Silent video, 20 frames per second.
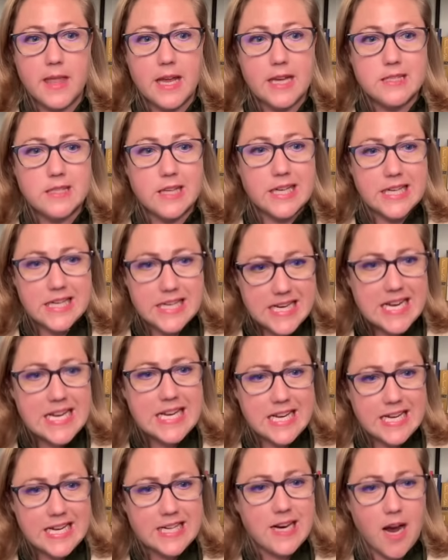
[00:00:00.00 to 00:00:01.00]
as
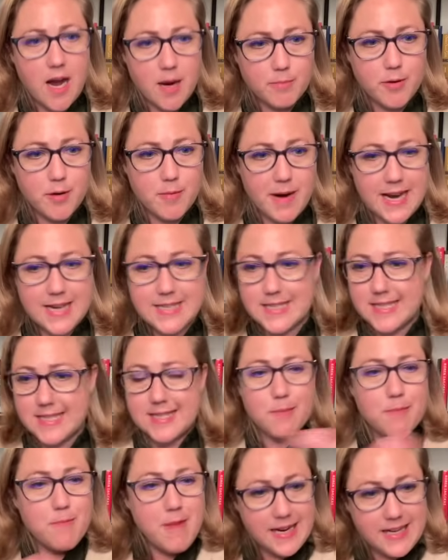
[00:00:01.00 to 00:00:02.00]
needing compromise as
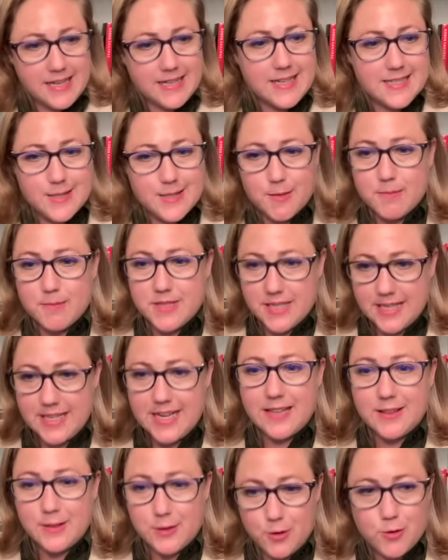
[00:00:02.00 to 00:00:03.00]
the mechanism to
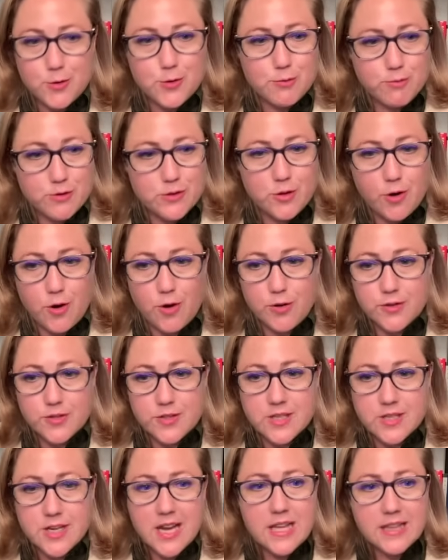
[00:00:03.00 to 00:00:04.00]
get those
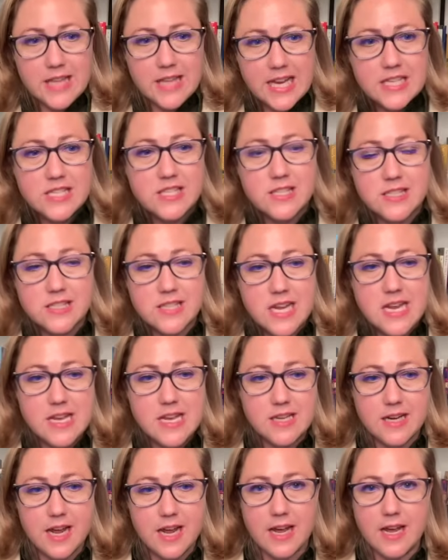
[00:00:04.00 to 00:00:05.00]
results. They see
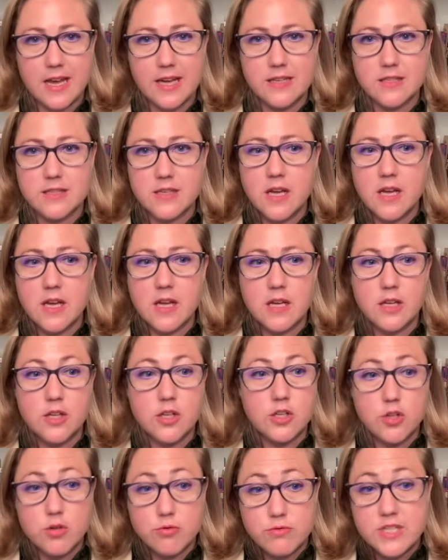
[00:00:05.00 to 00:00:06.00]
it as
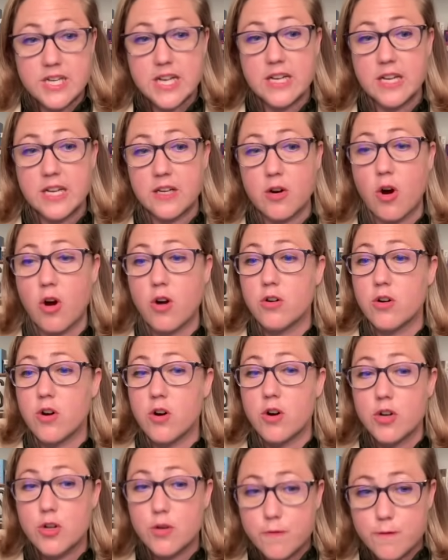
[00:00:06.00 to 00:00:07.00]
you dig in
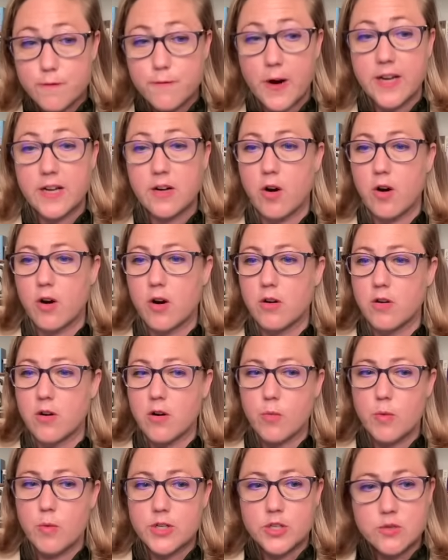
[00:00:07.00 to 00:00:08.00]
harder, you fight
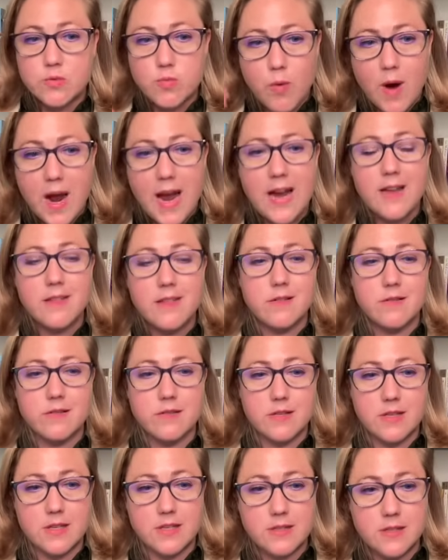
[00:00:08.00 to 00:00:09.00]
harder, which is why there's
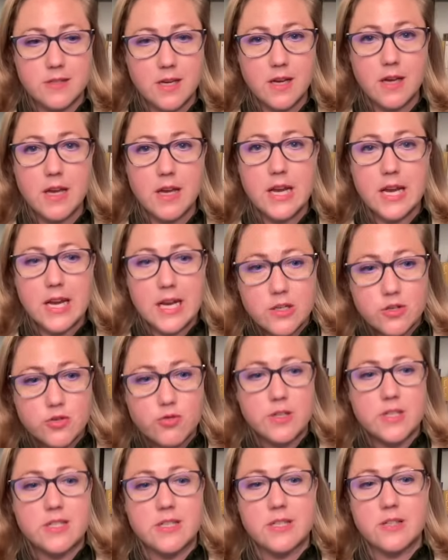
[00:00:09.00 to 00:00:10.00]
this
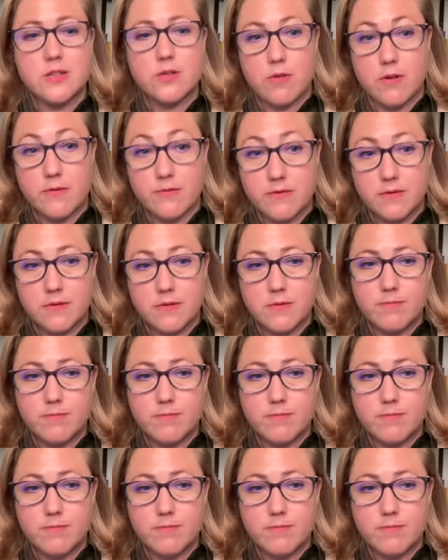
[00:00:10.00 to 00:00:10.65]
interest in sort of,